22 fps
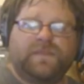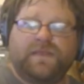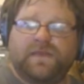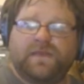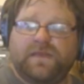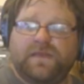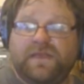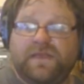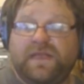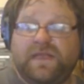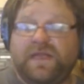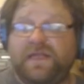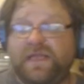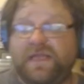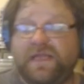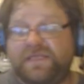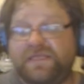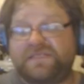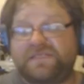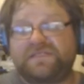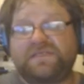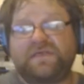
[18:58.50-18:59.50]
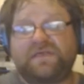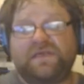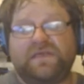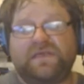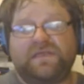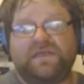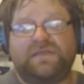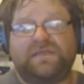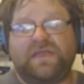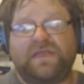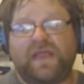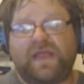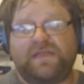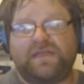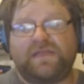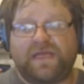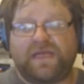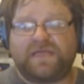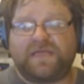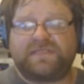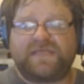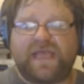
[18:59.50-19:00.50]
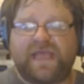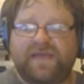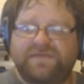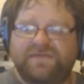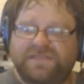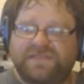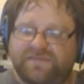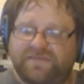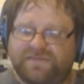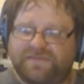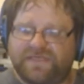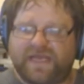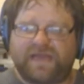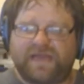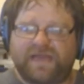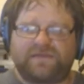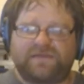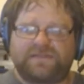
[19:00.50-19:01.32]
It is, and does have subtitles.